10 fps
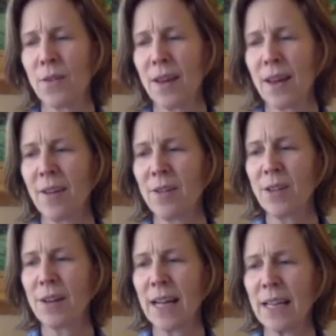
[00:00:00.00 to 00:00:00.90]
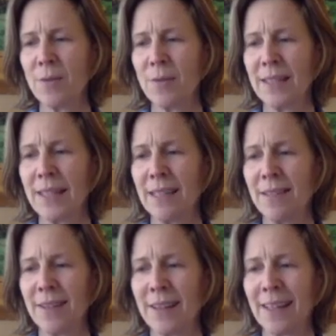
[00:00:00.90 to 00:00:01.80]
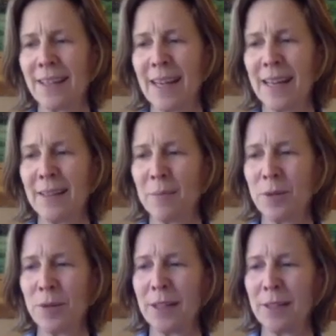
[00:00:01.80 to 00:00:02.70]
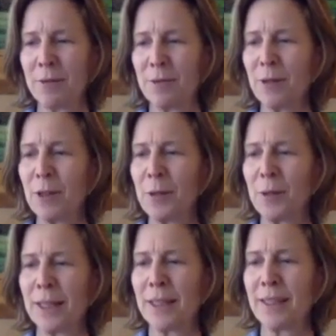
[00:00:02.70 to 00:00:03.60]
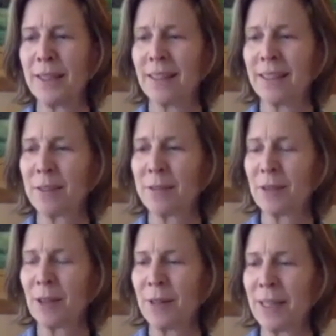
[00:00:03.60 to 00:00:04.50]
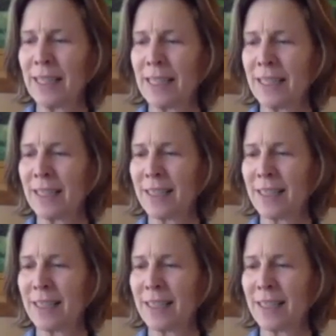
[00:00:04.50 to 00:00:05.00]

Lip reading: How are your eyes receiving that buoyant fluid that they're floating in?